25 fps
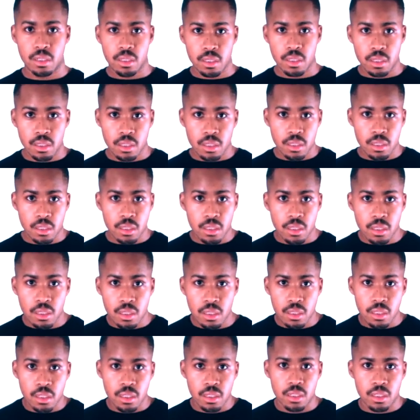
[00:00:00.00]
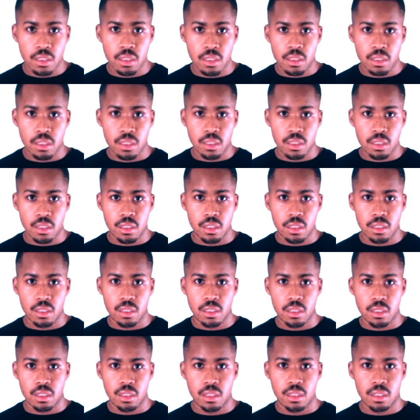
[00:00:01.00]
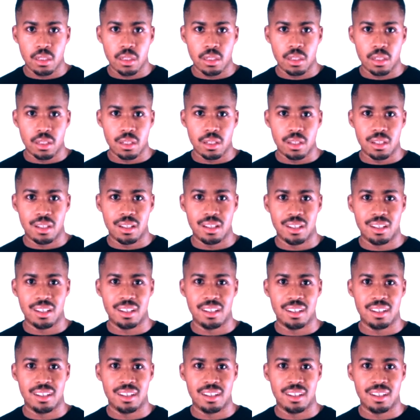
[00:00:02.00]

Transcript: I'm sorry, who, who who's that talking?